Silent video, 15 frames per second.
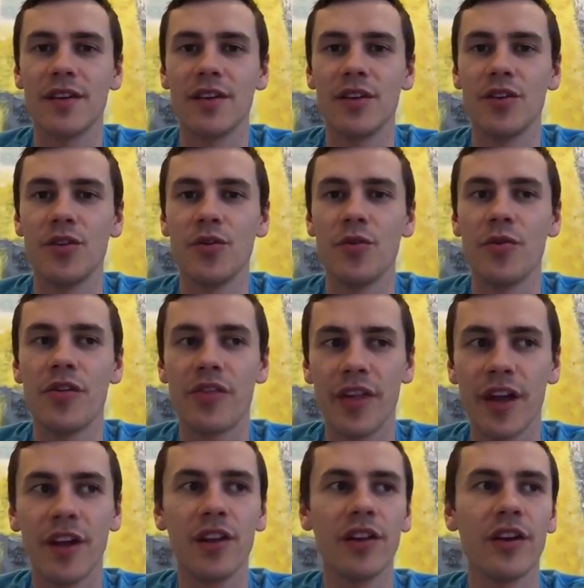you
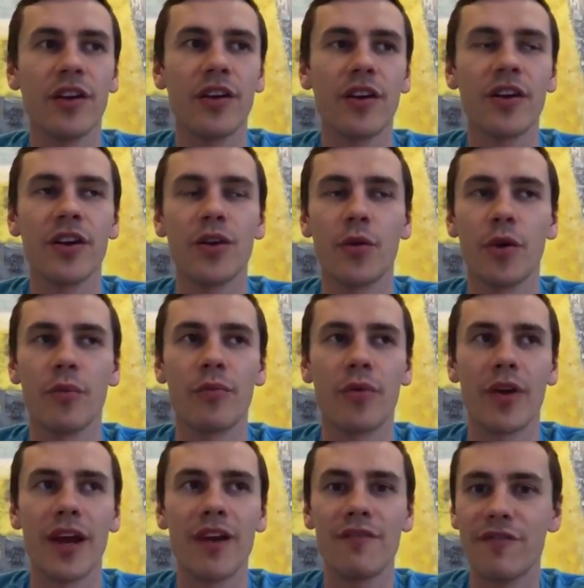think clearer, your
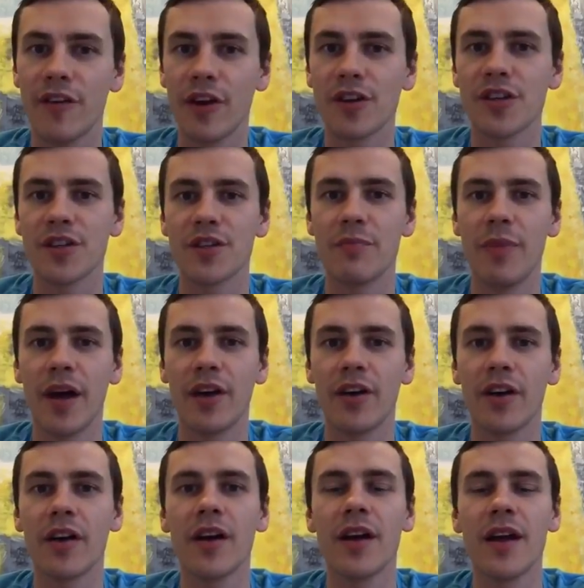brain functions
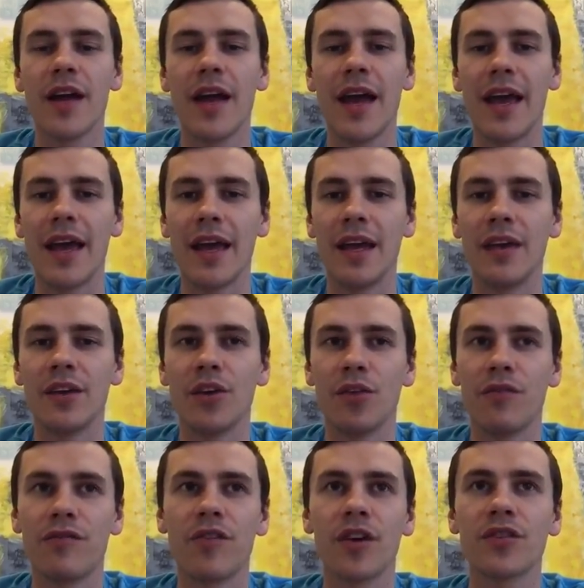better. And
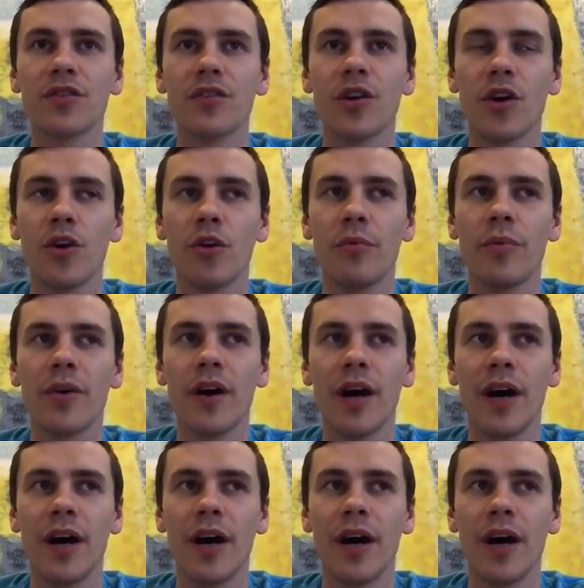frontal lobe